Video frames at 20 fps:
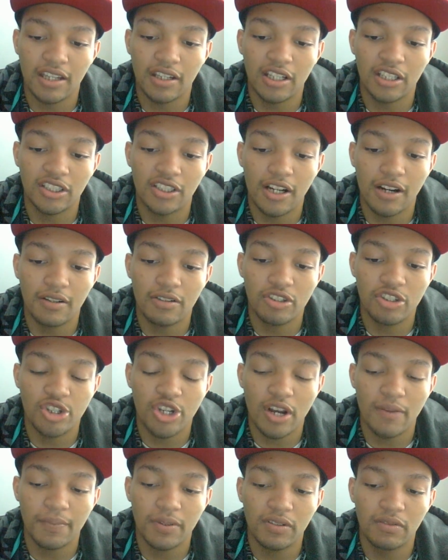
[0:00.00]
and they start
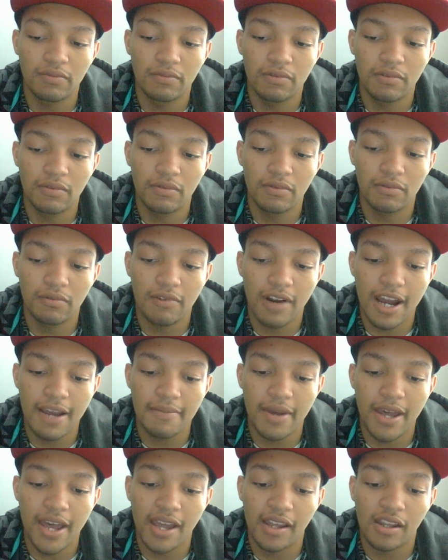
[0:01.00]
jumping
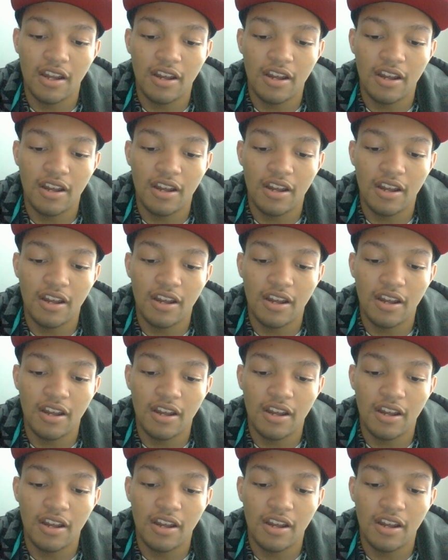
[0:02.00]
Ryback,